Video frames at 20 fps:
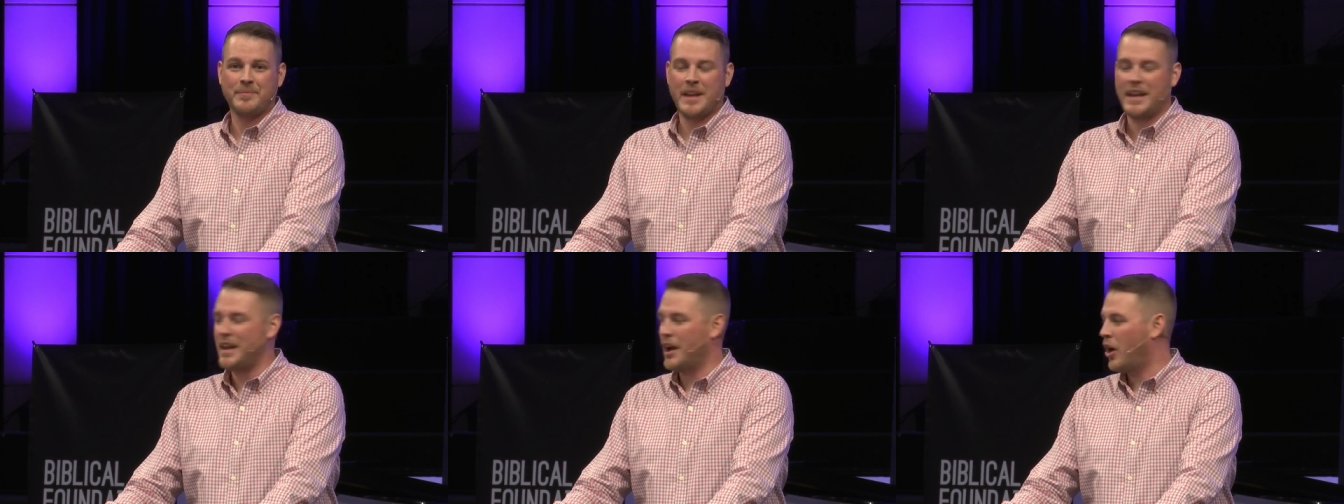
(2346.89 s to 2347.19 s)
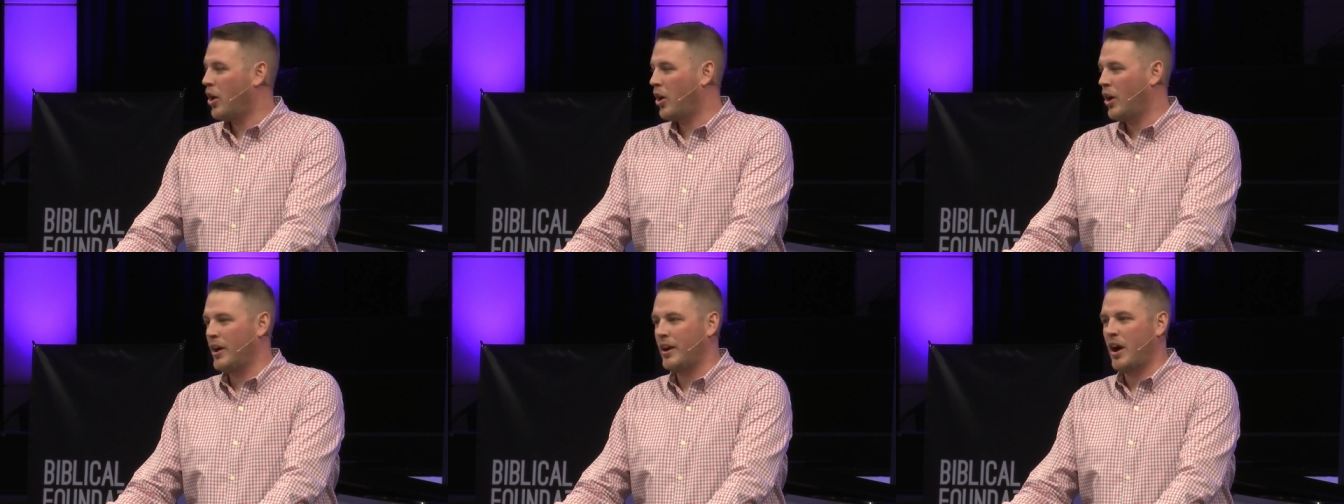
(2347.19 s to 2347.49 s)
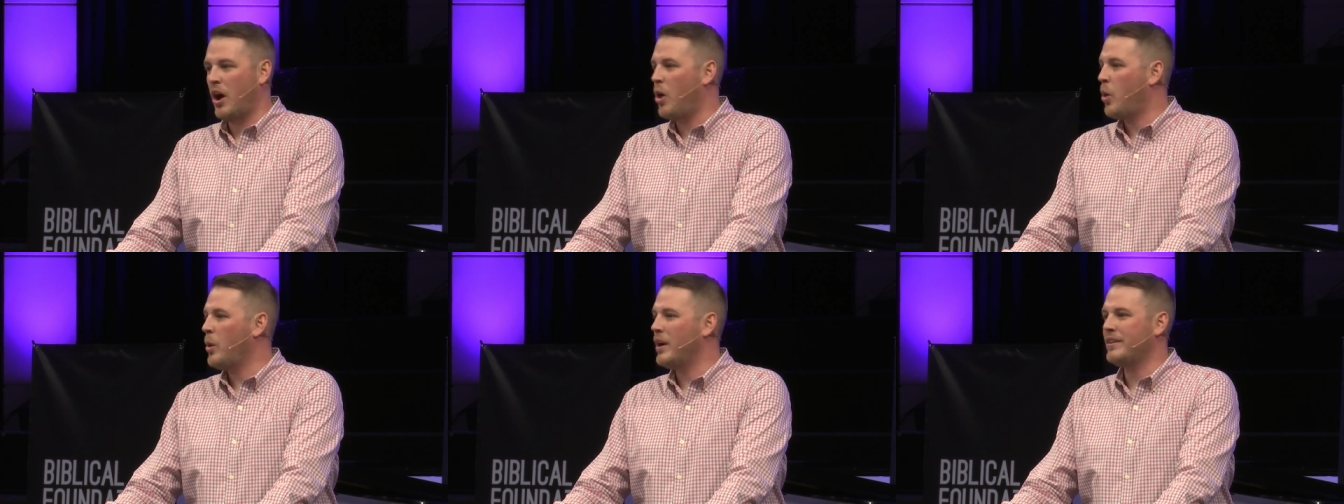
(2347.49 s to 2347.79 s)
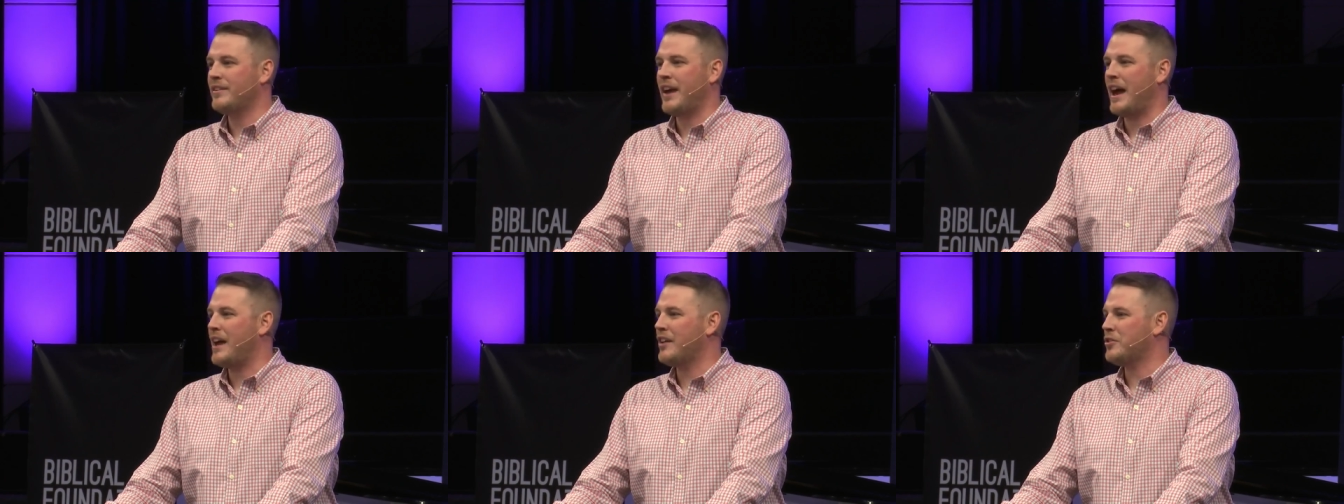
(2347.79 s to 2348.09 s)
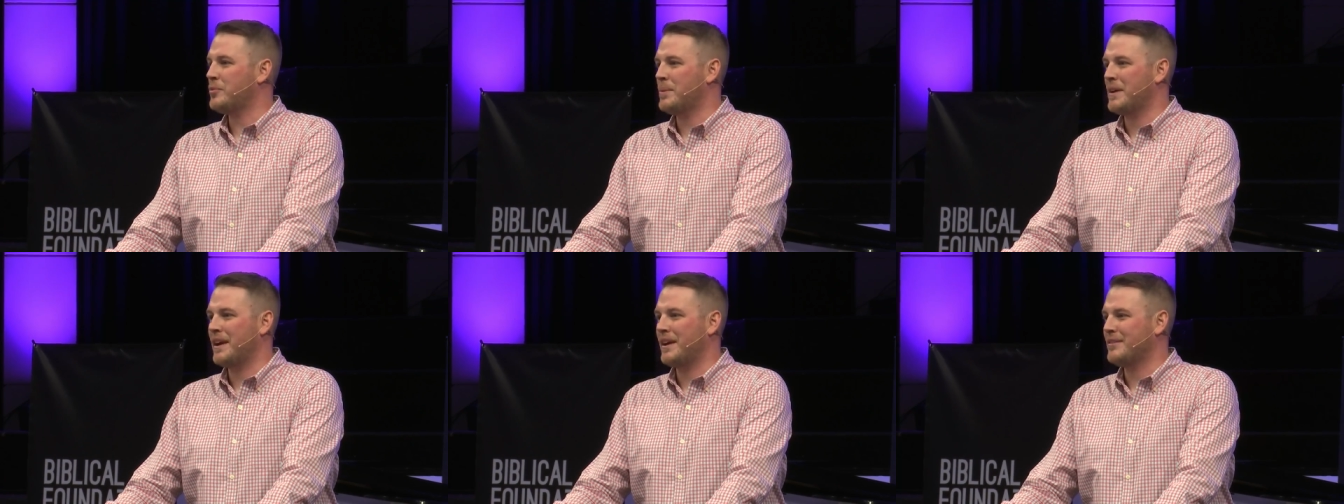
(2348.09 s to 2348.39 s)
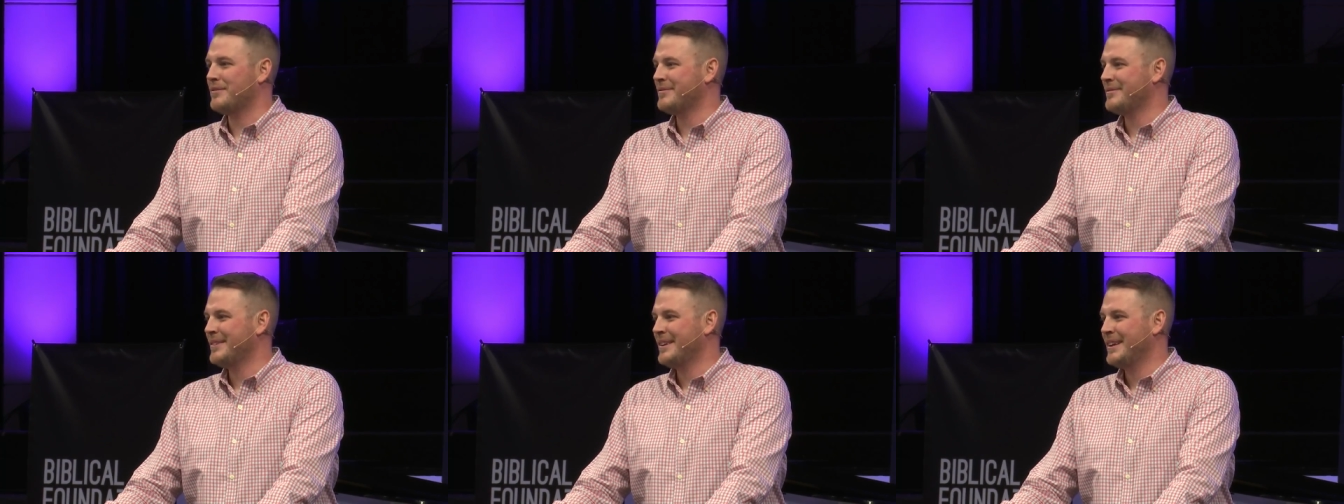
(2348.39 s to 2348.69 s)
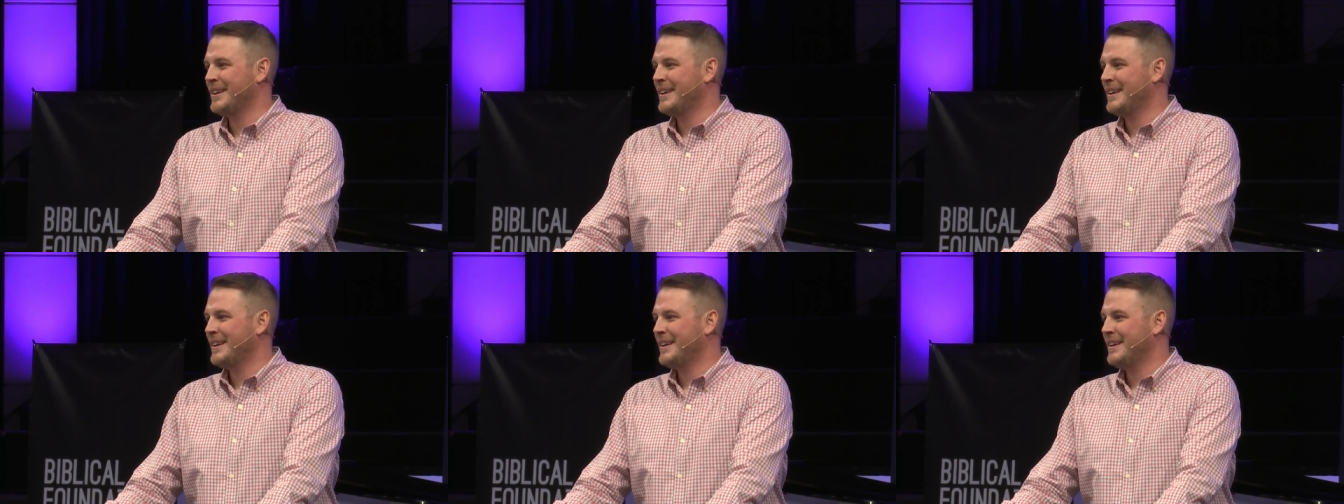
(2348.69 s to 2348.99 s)
He already always has been,
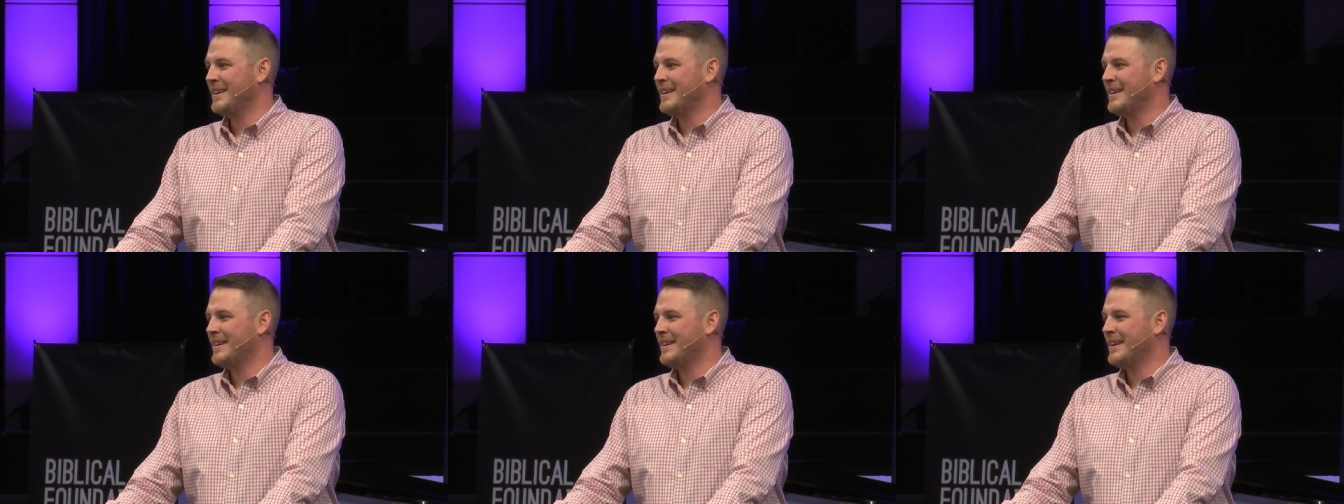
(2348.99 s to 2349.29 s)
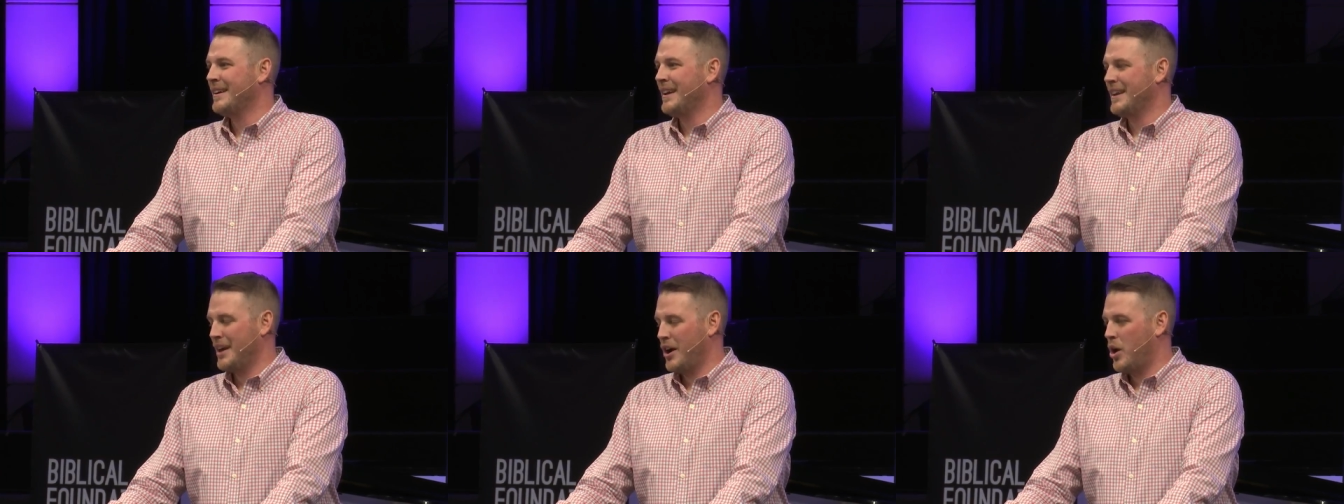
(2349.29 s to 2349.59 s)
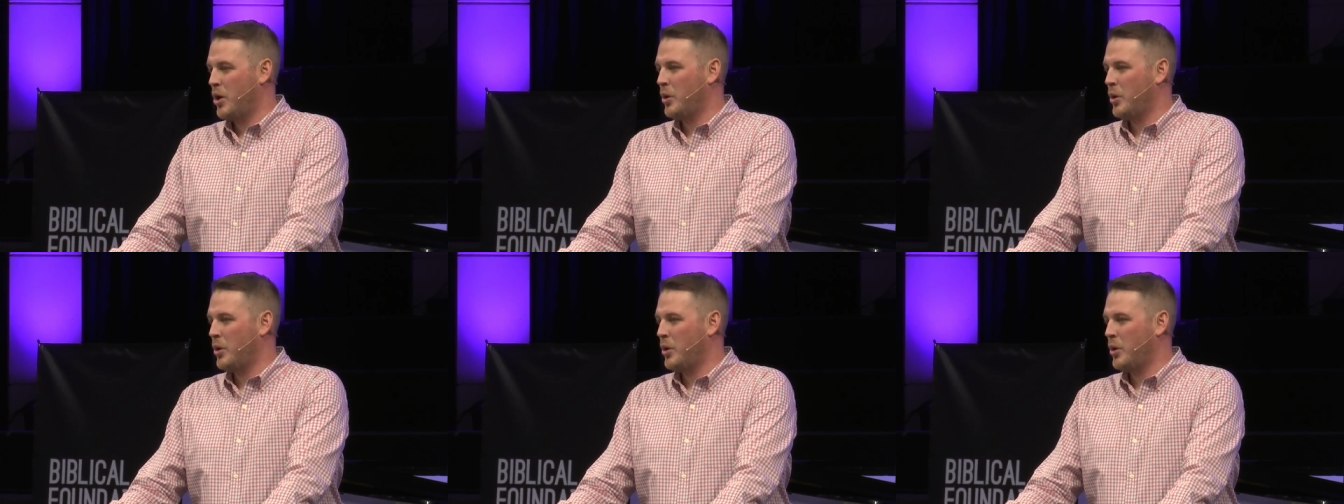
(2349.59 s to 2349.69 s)
and He